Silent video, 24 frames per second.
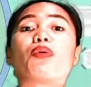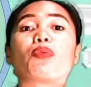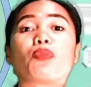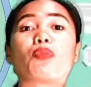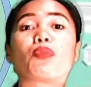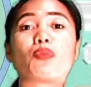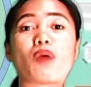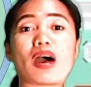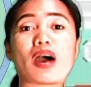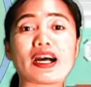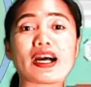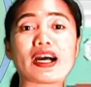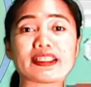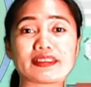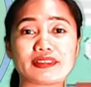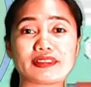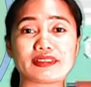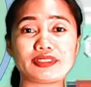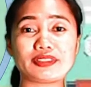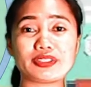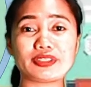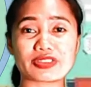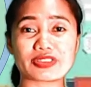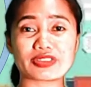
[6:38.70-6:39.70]
what
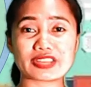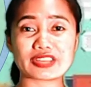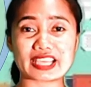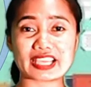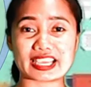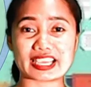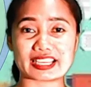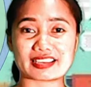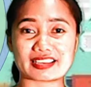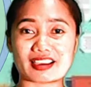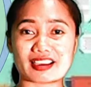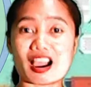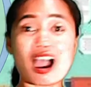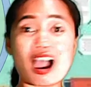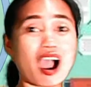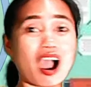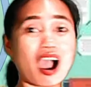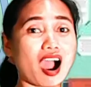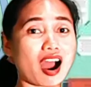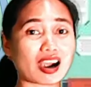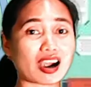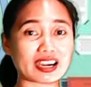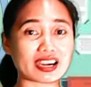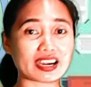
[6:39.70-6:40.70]
do you think?
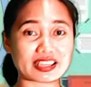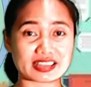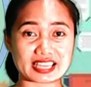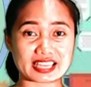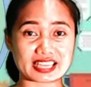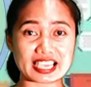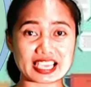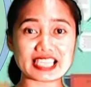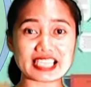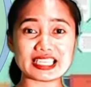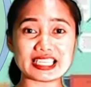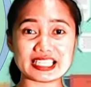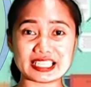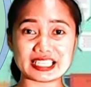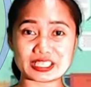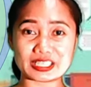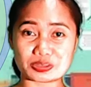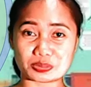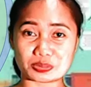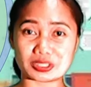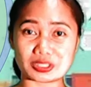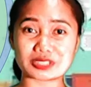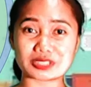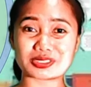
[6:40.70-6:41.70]
Are they
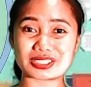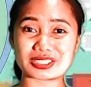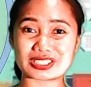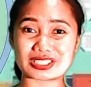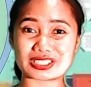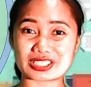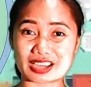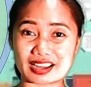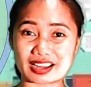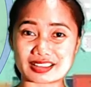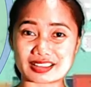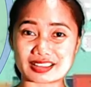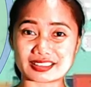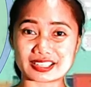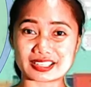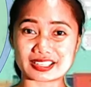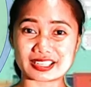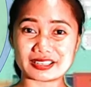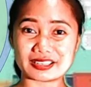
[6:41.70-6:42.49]
equal to each other?